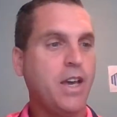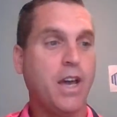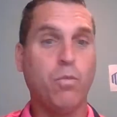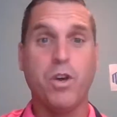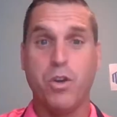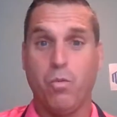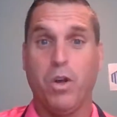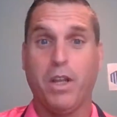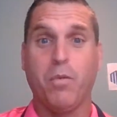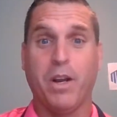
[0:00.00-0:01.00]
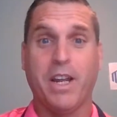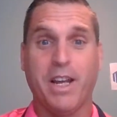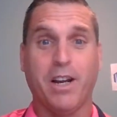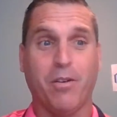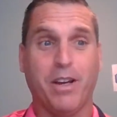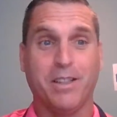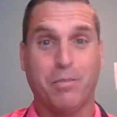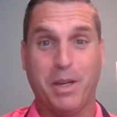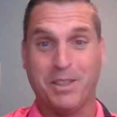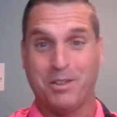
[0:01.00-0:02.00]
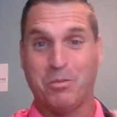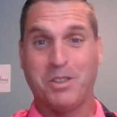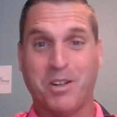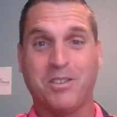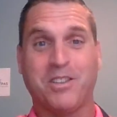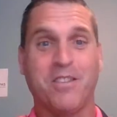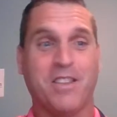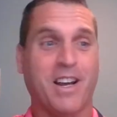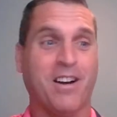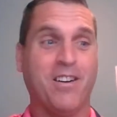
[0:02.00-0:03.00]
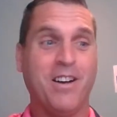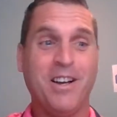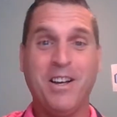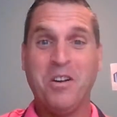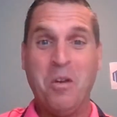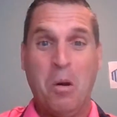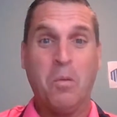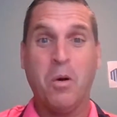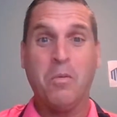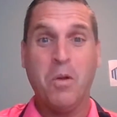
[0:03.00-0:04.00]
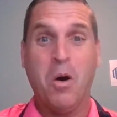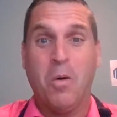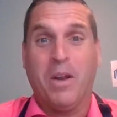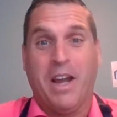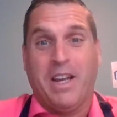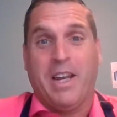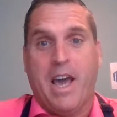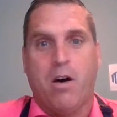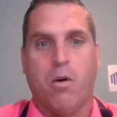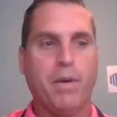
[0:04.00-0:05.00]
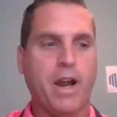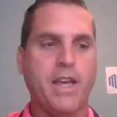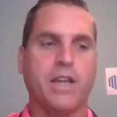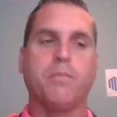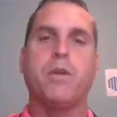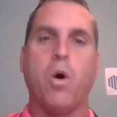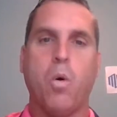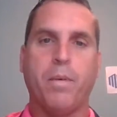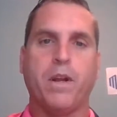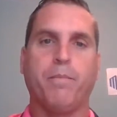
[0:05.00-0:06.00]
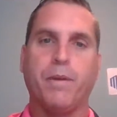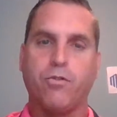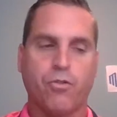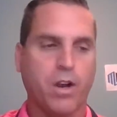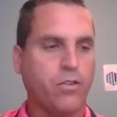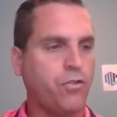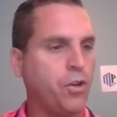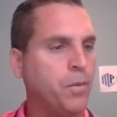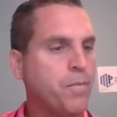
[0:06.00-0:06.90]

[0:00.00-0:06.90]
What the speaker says: And what you really want to hear is, because the results aren't there, no, no, no, and I need help. How do you get them to open up and trust you?